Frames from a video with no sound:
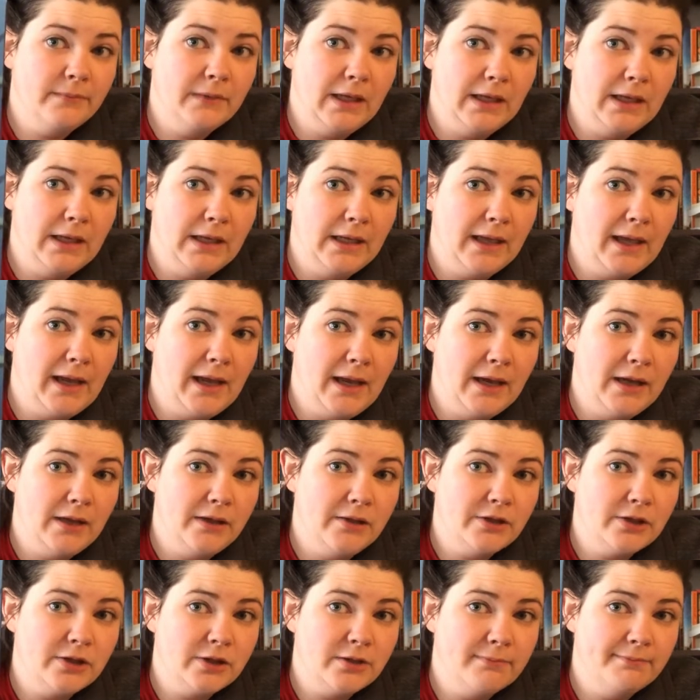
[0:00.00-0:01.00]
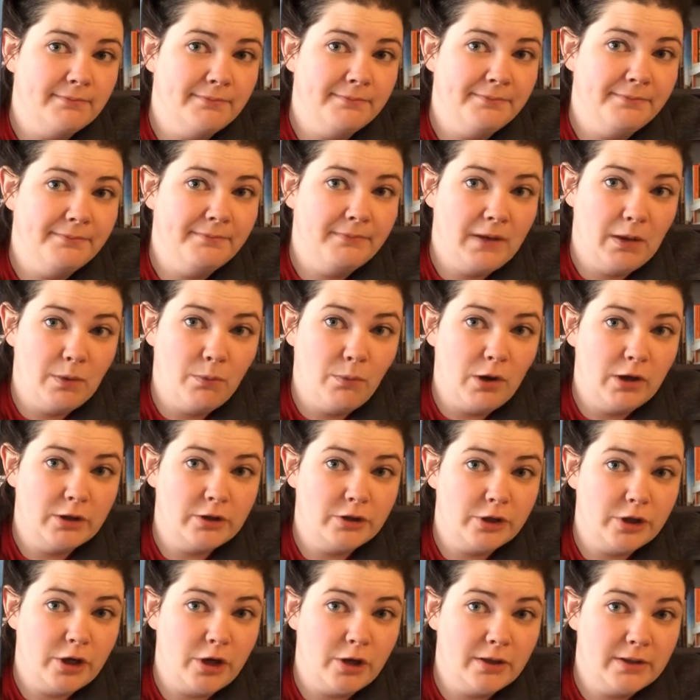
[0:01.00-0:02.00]
in a cage and watch
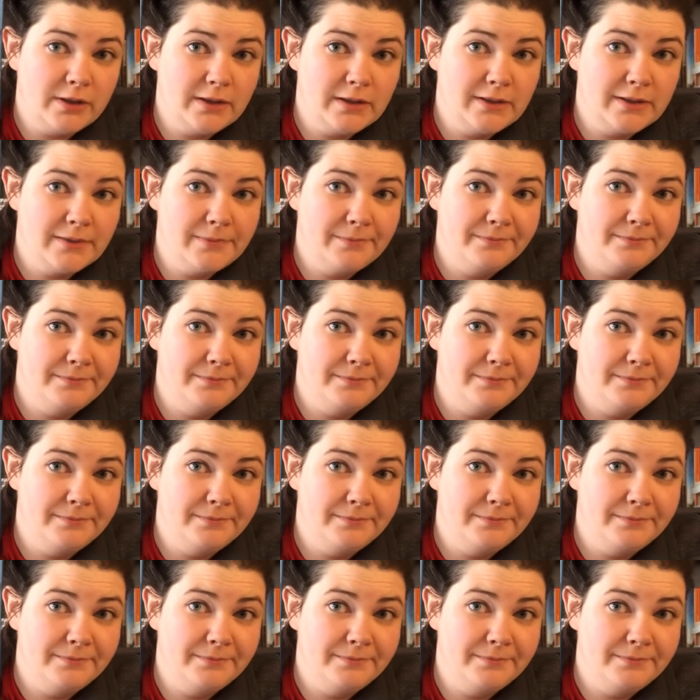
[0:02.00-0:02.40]
sharks?